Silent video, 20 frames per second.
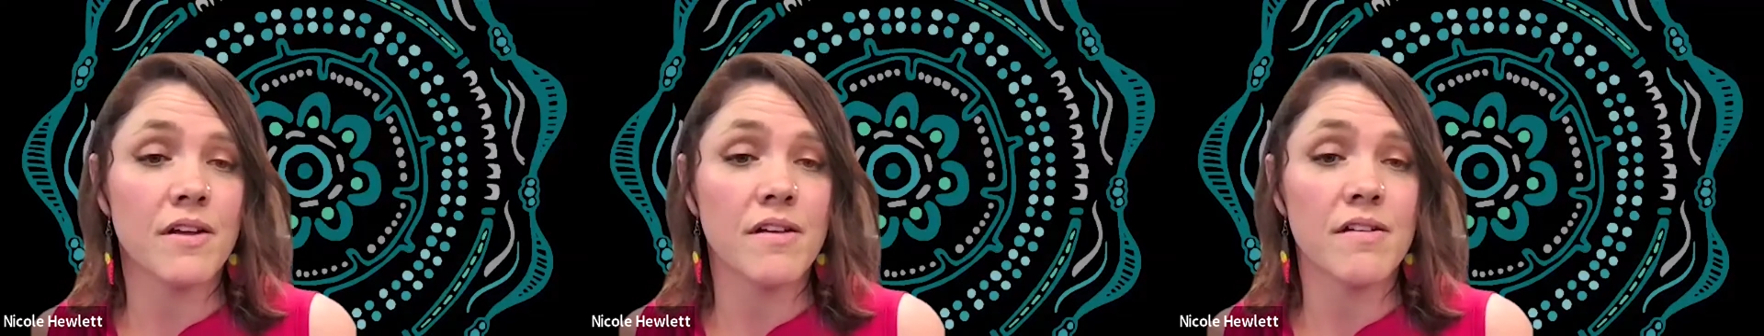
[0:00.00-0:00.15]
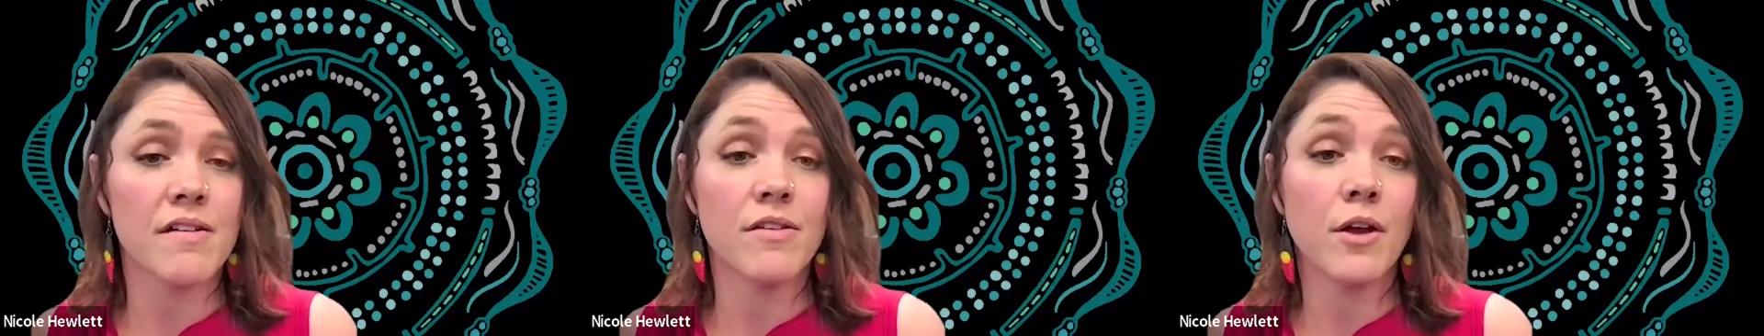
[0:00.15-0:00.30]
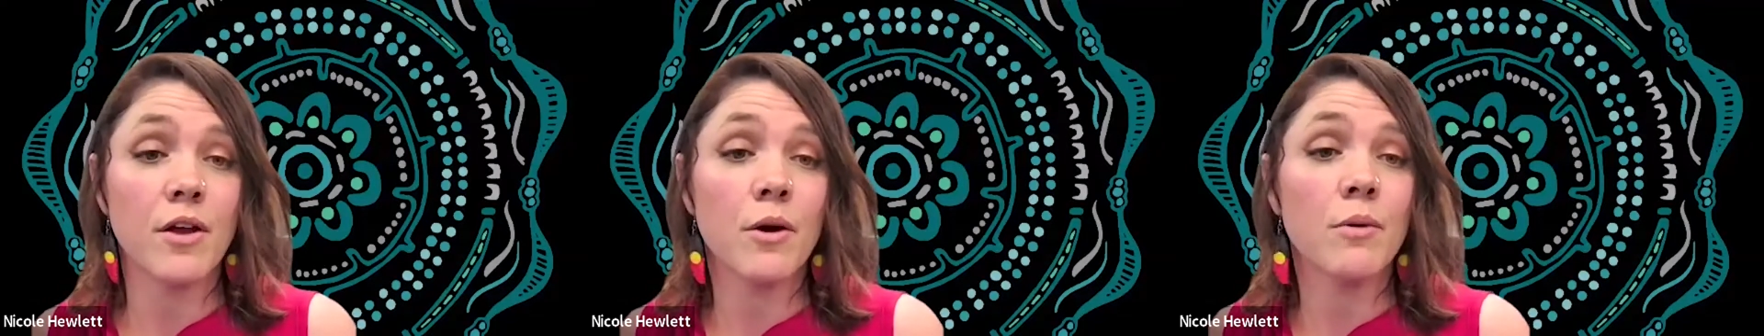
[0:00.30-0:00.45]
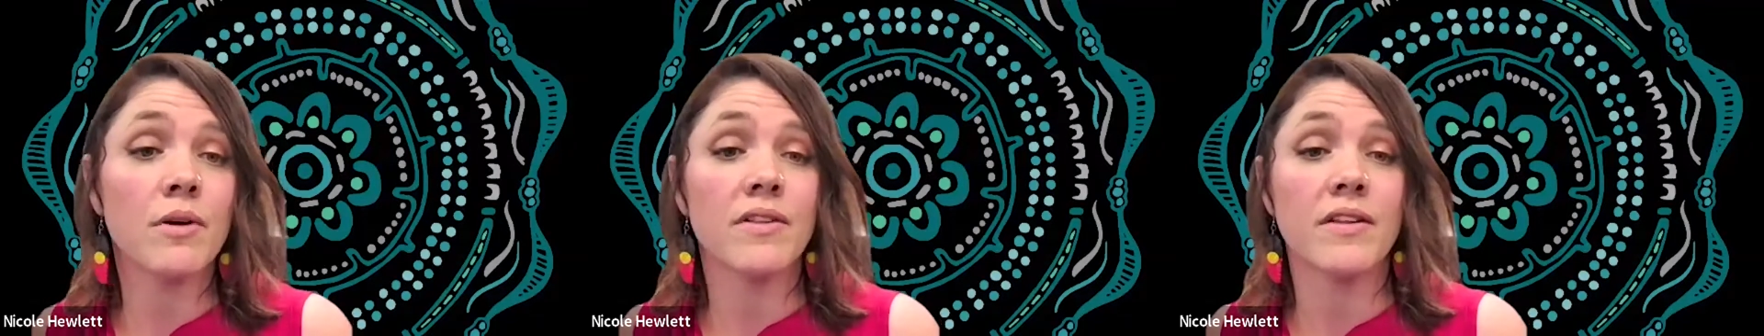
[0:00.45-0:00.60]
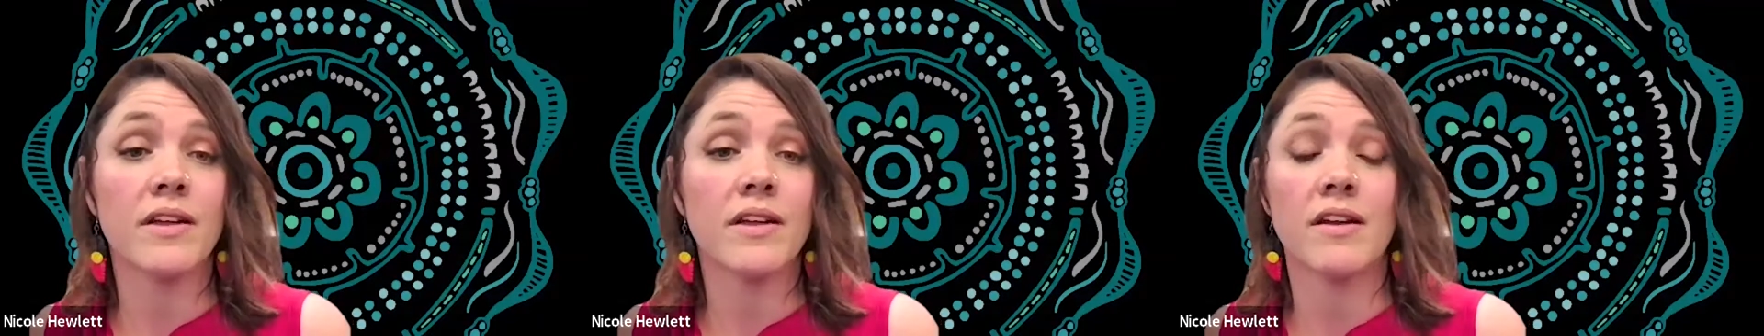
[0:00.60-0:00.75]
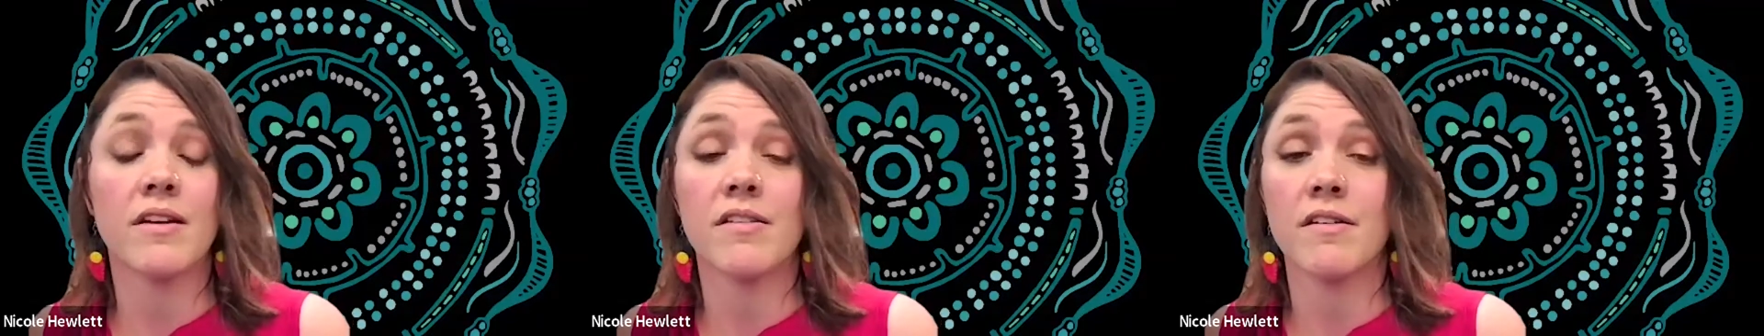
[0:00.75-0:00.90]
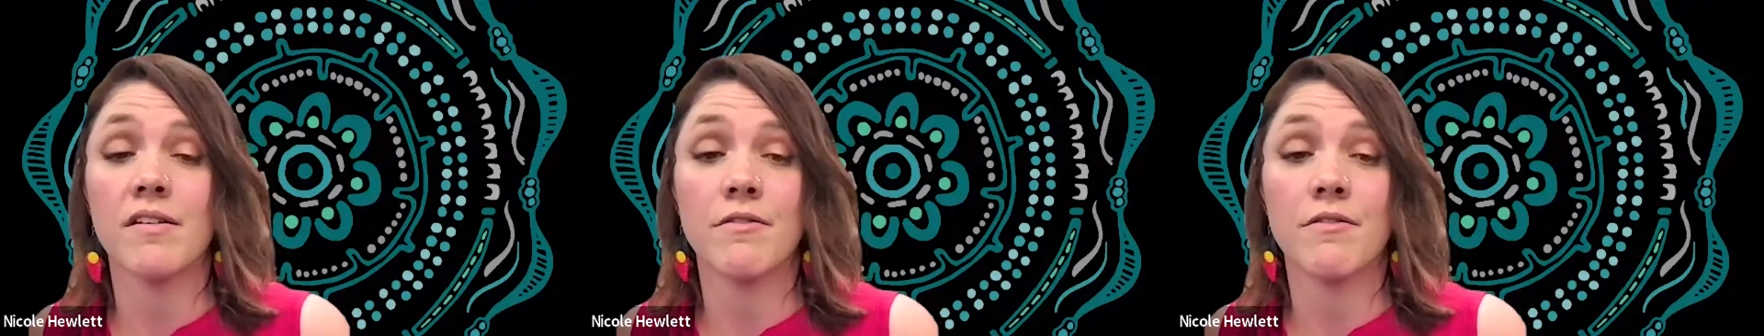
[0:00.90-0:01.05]
there's no one
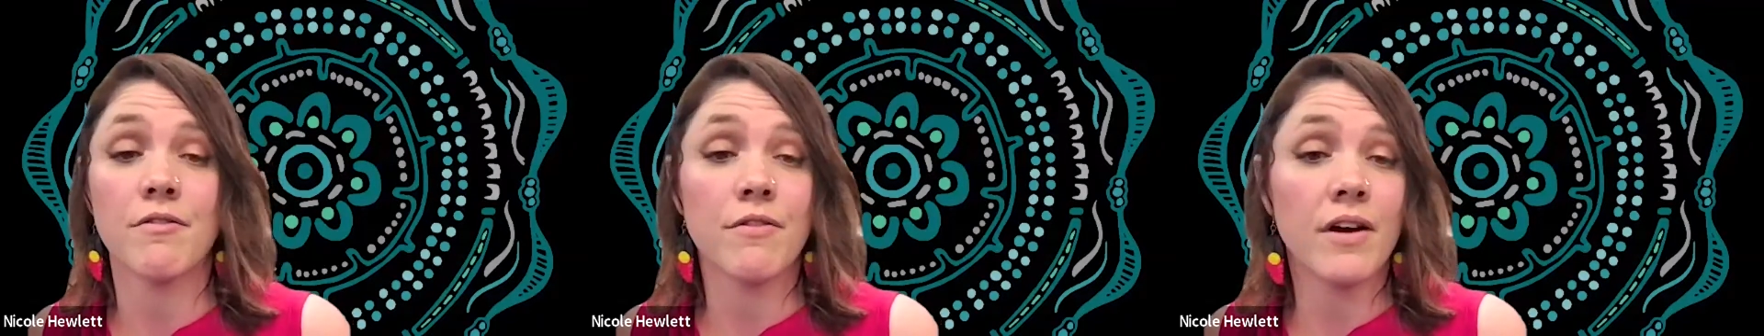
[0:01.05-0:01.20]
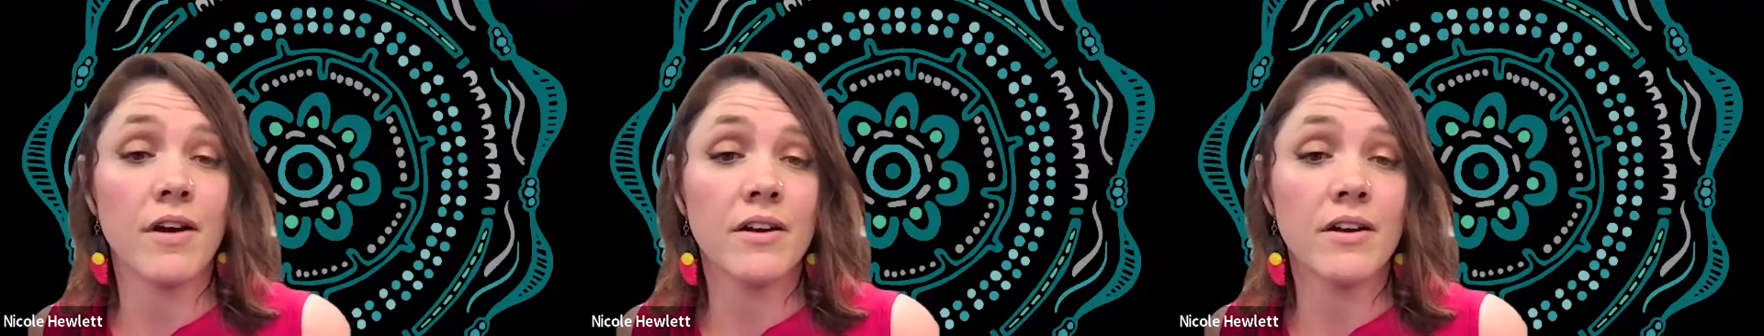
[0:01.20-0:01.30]
that is in